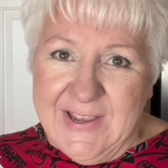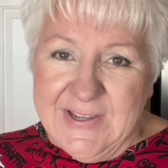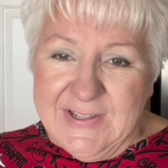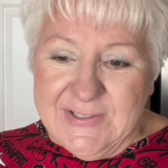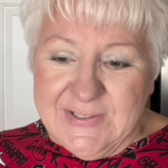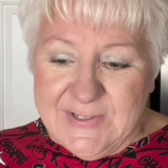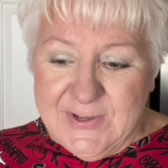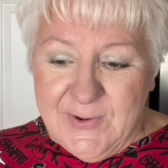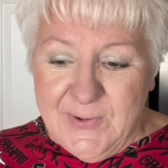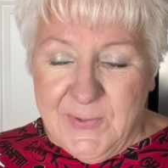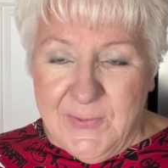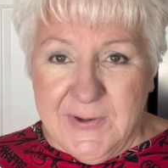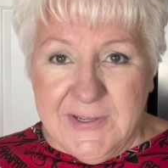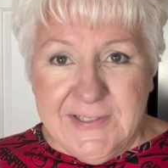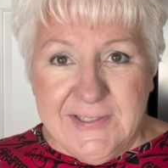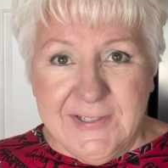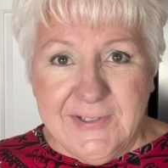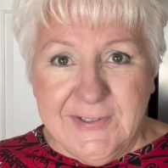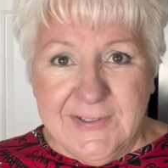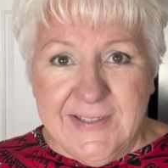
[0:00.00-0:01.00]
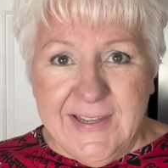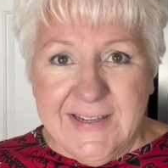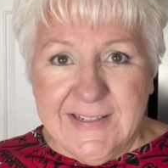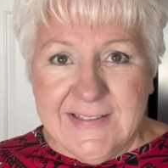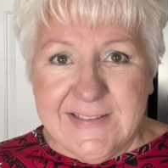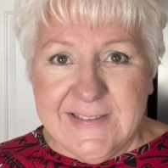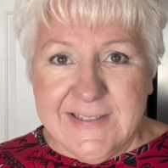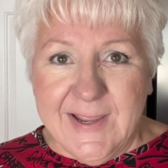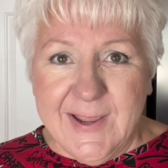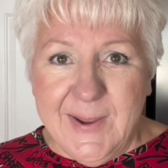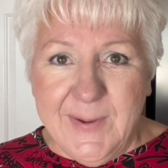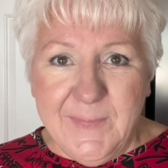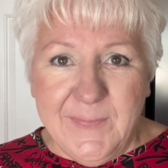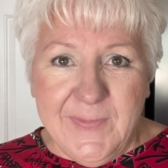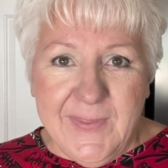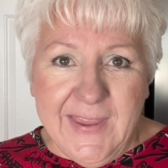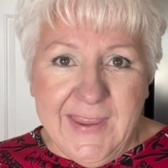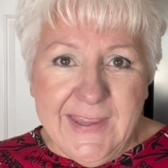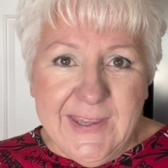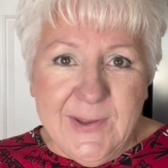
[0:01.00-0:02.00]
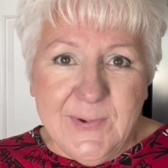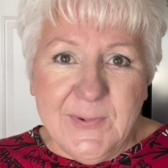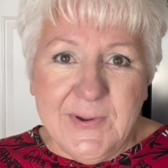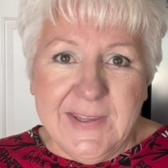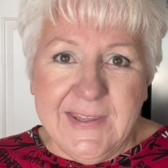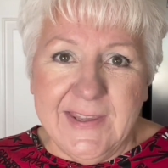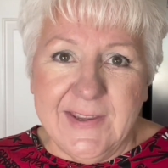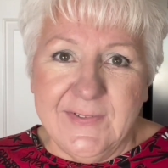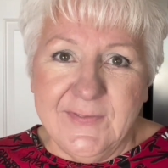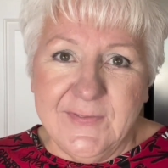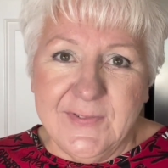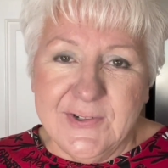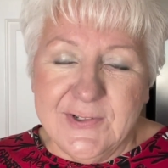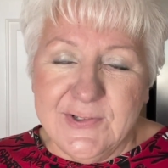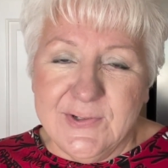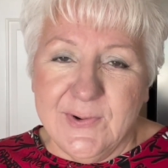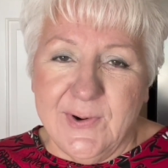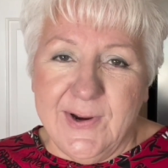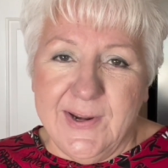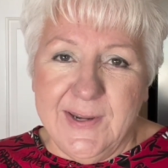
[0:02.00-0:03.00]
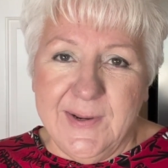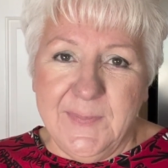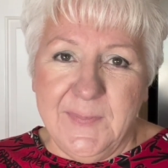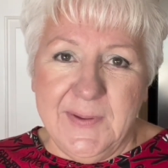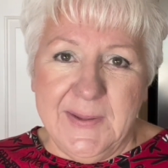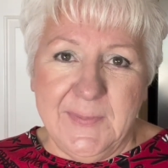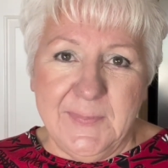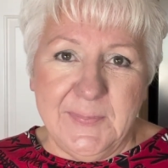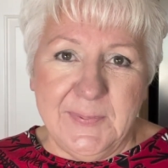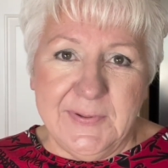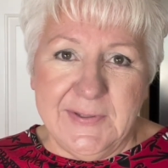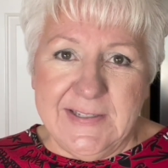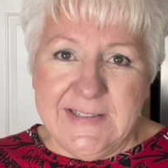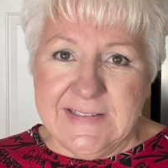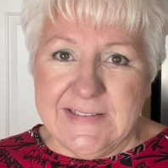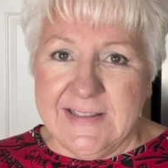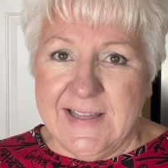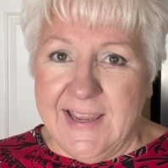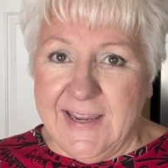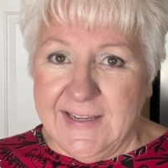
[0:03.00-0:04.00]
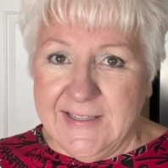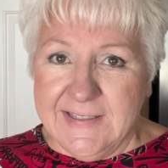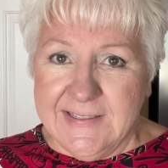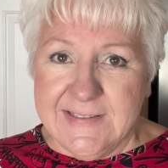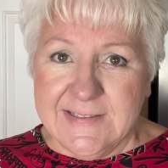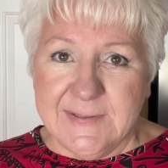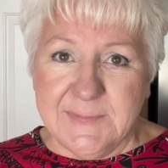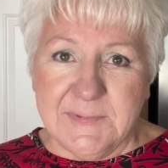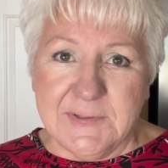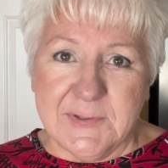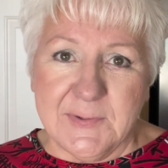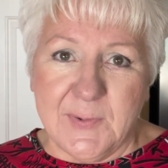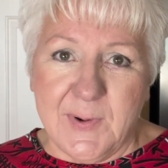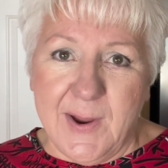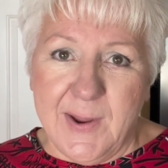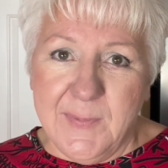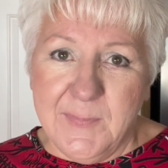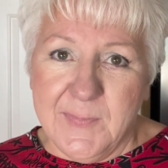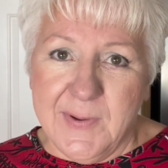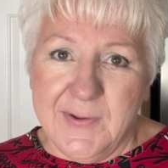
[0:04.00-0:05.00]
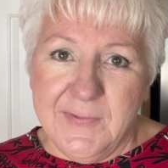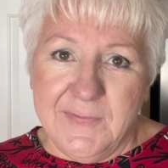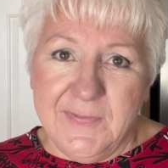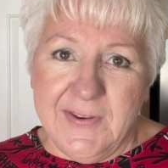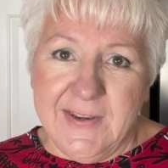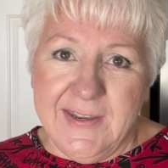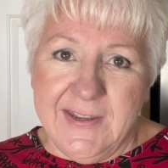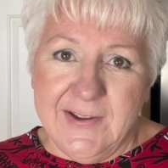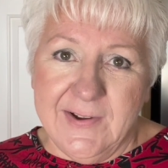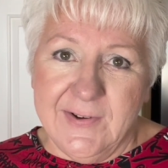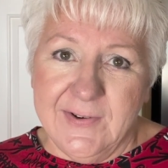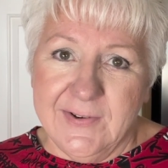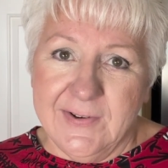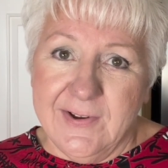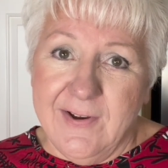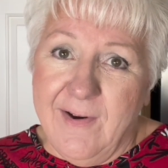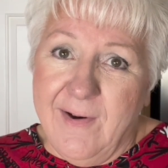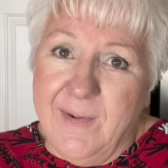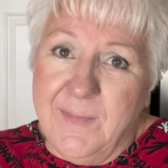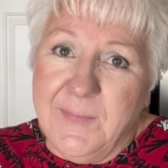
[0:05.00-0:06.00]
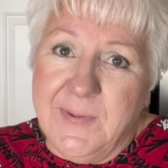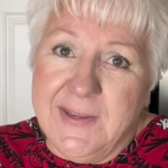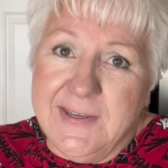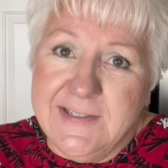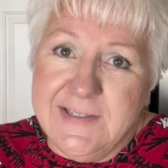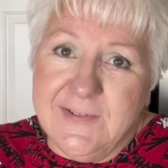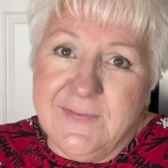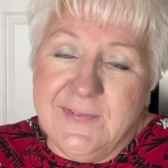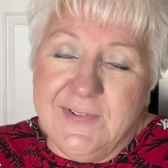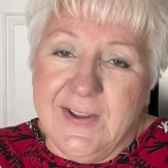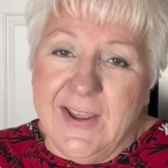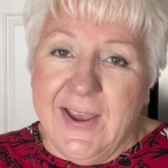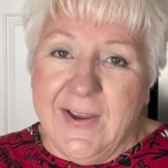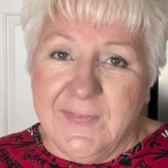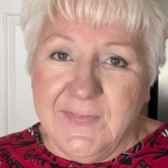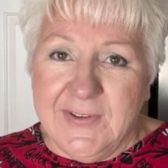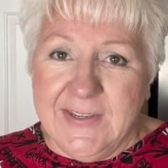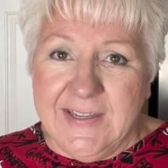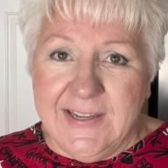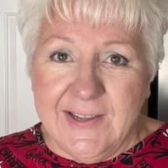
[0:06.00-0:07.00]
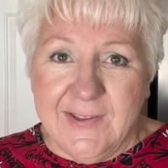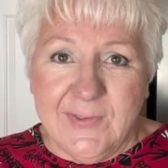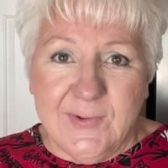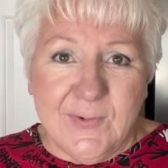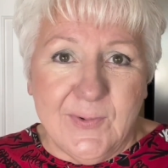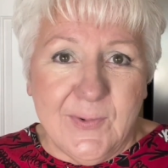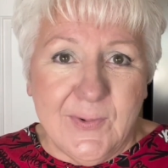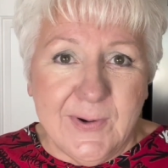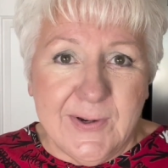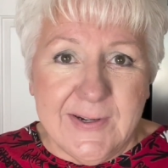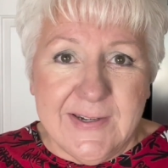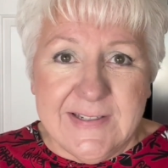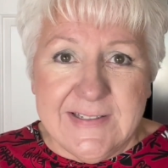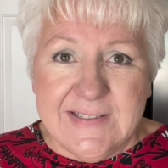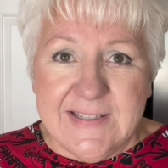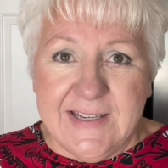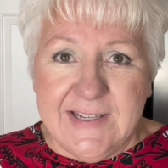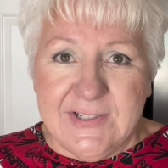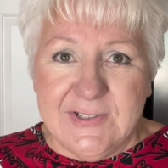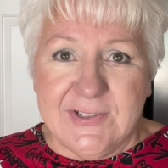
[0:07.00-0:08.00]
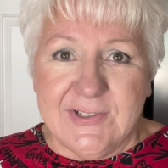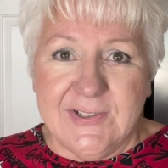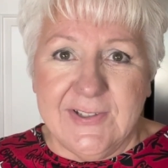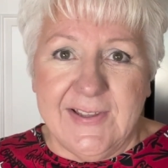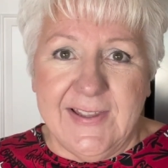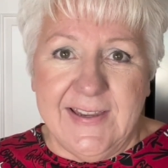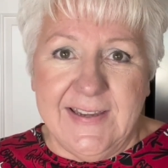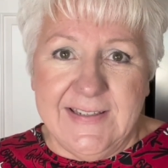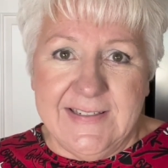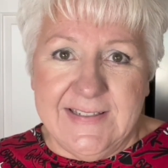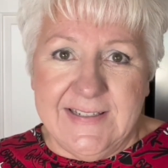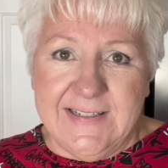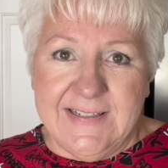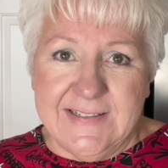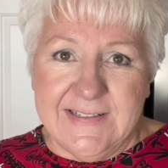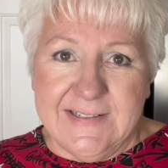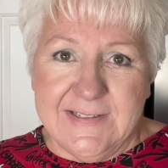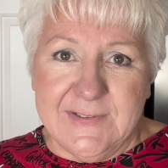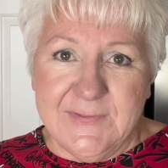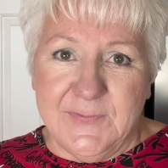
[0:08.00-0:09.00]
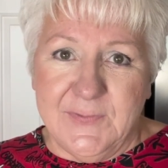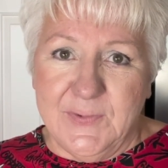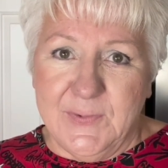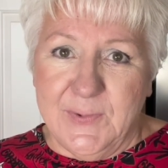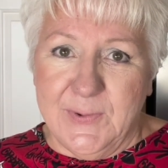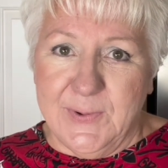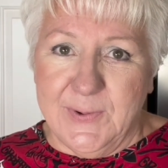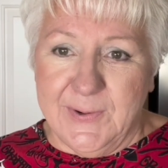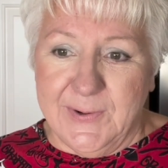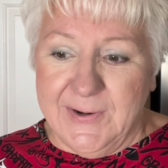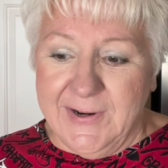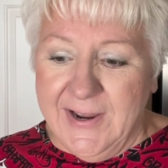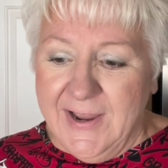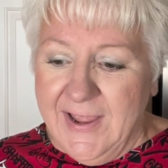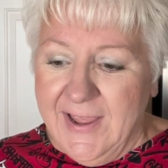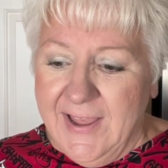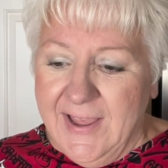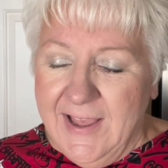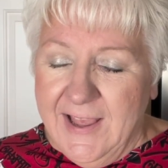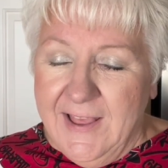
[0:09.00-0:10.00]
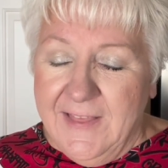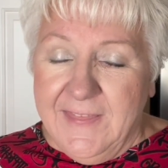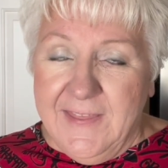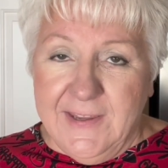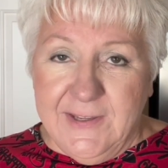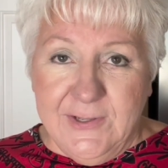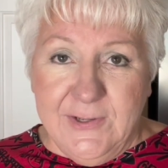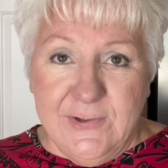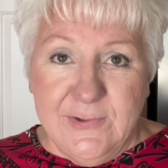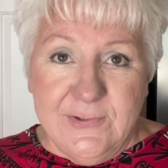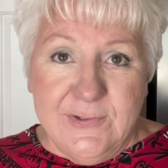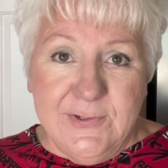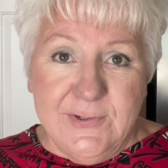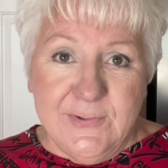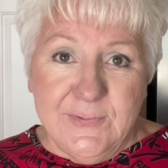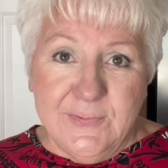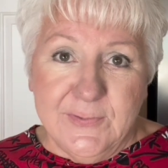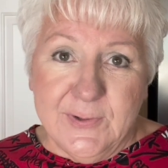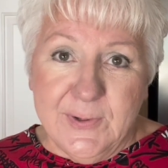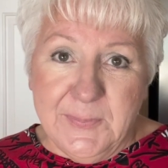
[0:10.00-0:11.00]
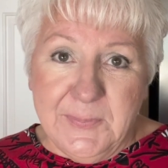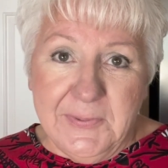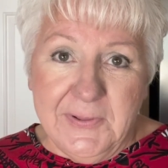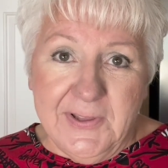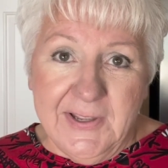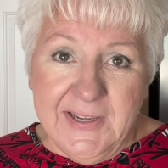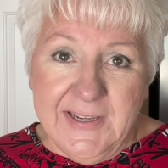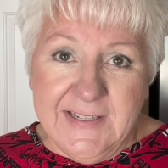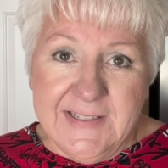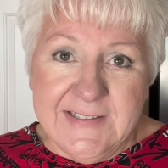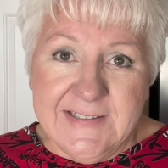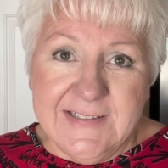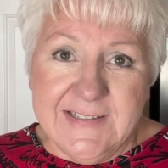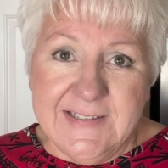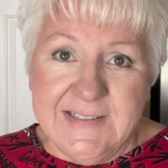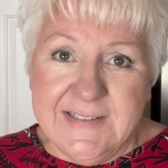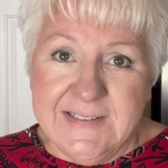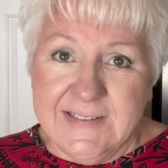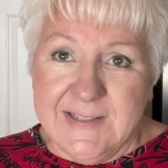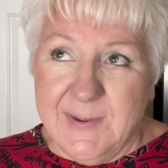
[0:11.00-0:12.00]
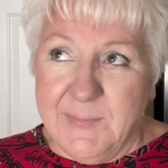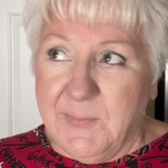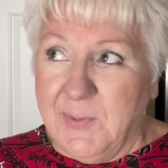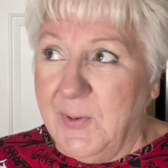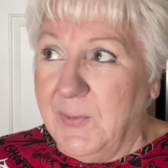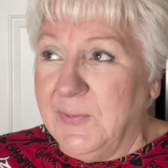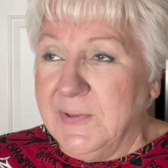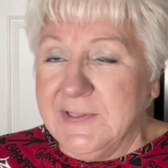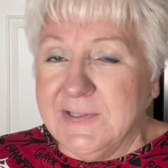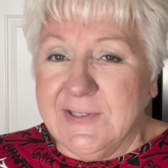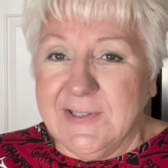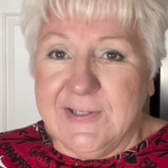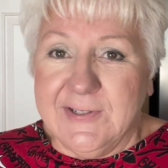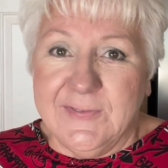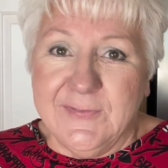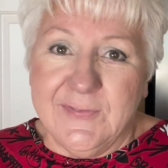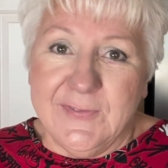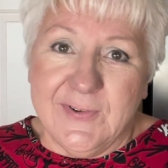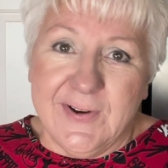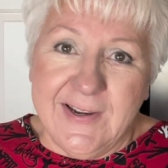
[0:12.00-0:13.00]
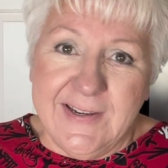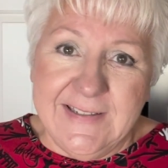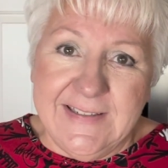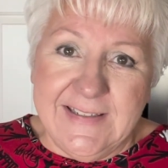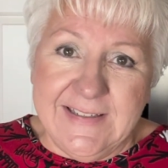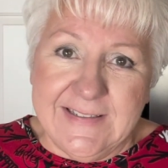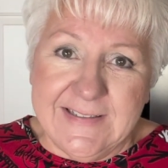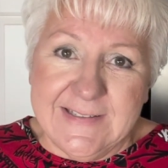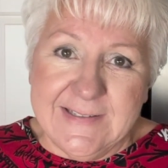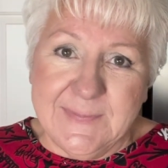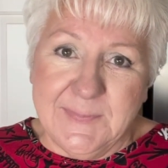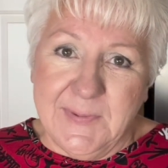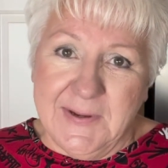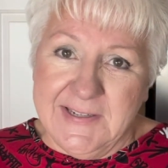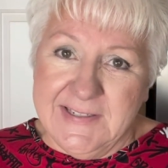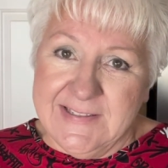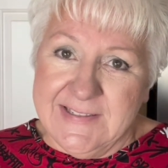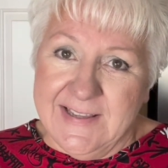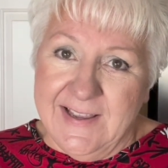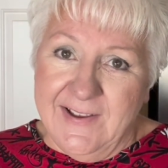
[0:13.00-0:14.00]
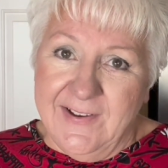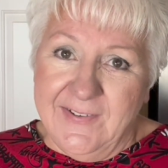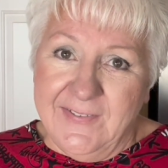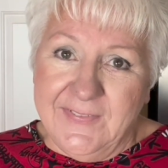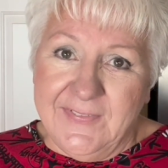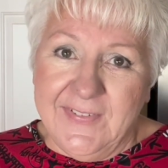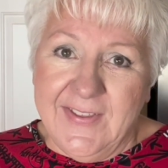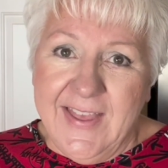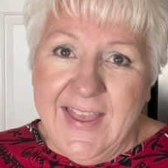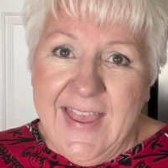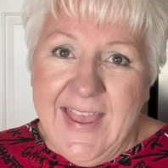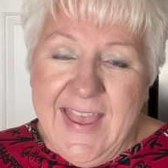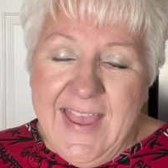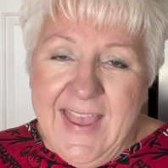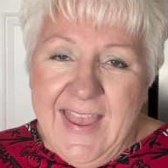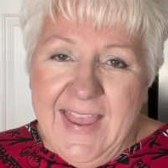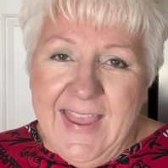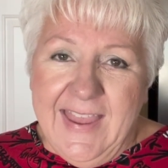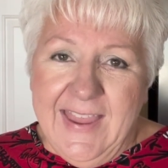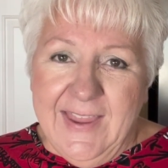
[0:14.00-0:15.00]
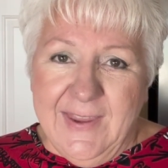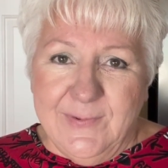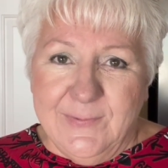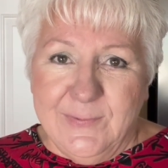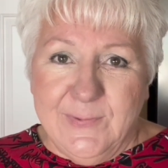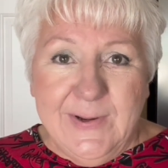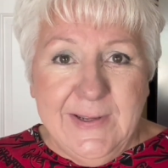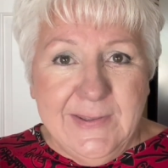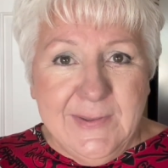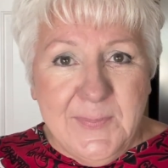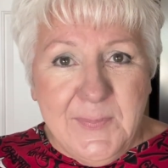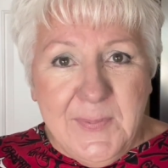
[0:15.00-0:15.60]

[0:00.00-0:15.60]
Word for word: So until next time, thank you again for joining me. Please like and subscribe my video. Comment if you have any other organizational ideas for that you do for appliances. I'm always looking for ideas myself. And ring the